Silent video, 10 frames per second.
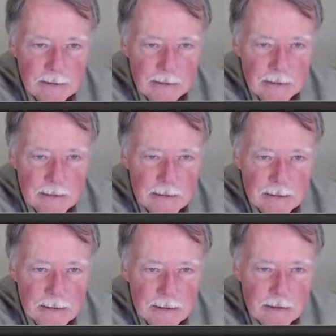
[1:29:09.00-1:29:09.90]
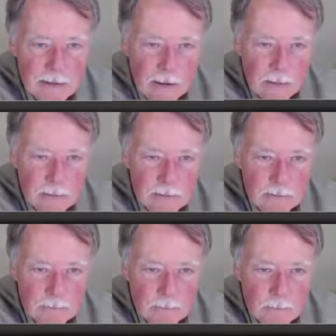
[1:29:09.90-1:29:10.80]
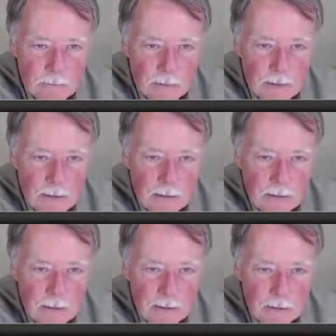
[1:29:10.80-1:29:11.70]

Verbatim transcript: there is in this stone. you know,